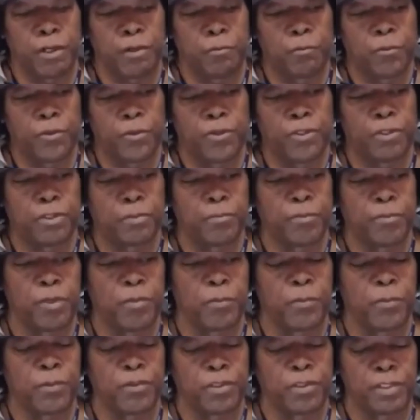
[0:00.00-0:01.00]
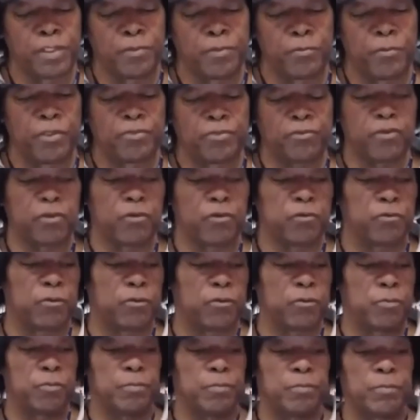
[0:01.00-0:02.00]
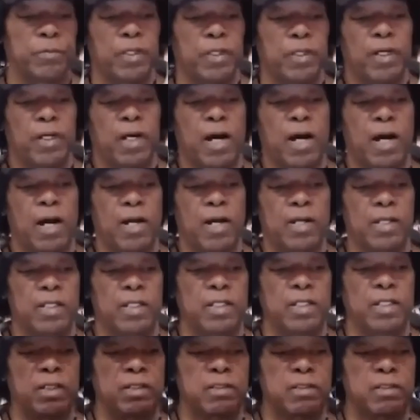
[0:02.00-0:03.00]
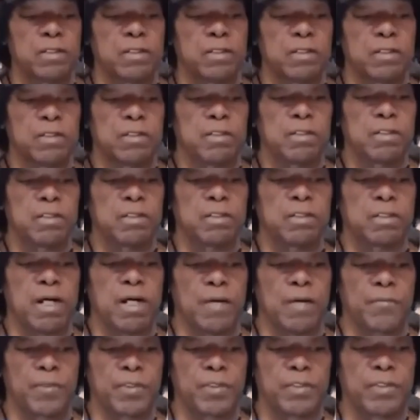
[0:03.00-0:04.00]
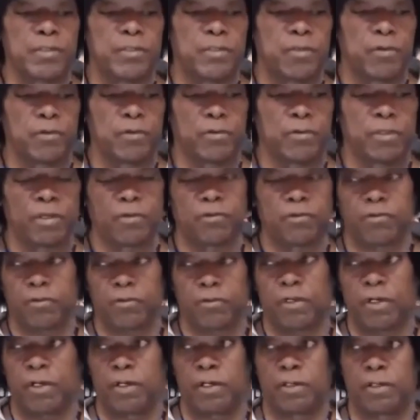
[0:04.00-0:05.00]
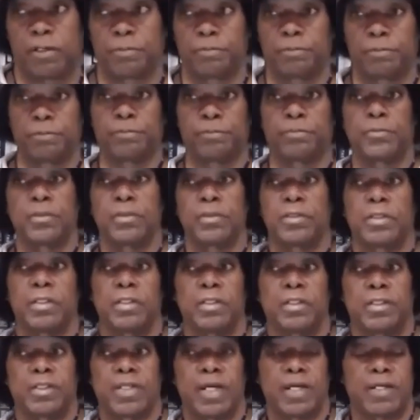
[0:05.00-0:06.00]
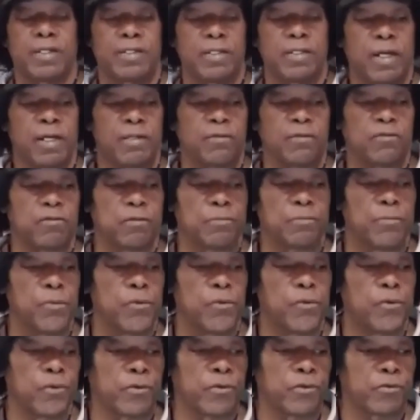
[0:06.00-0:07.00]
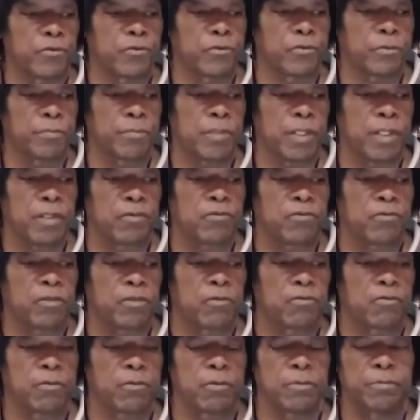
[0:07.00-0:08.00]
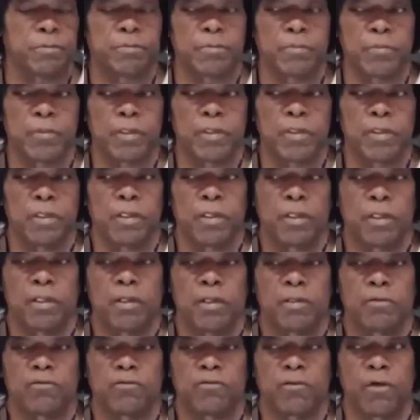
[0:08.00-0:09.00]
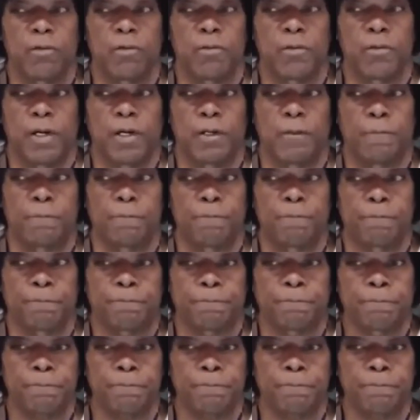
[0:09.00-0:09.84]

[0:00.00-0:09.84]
within the Berber linguistic group, i.e. commonly known as Canaanites and Moors, etc. So,